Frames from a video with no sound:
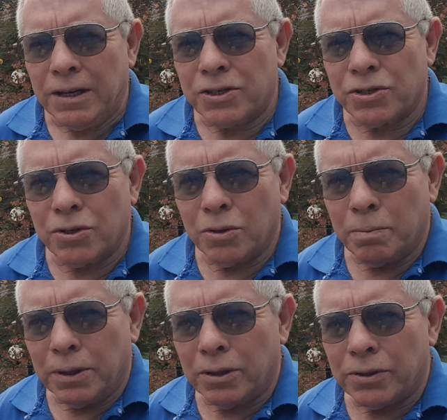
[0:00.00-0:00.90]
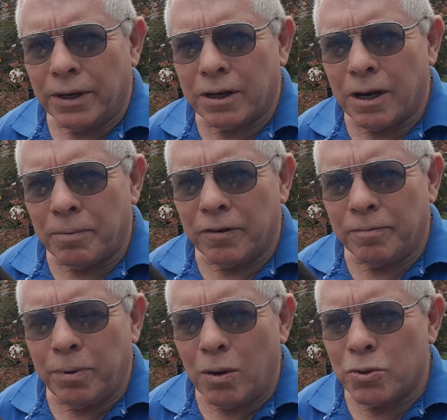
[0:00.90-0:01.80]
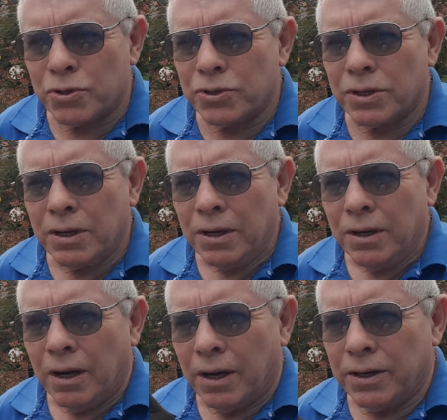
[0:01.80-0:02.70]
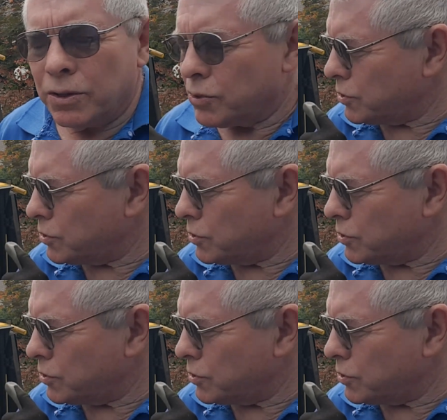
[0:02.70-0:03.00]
is to build a couple of posts on either